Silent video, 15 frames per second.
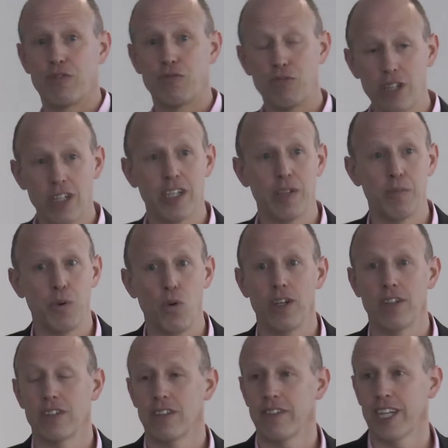really
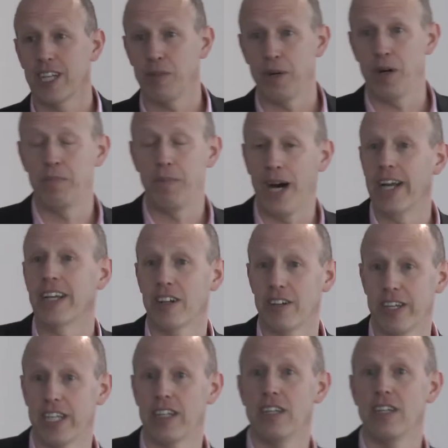important to think about binary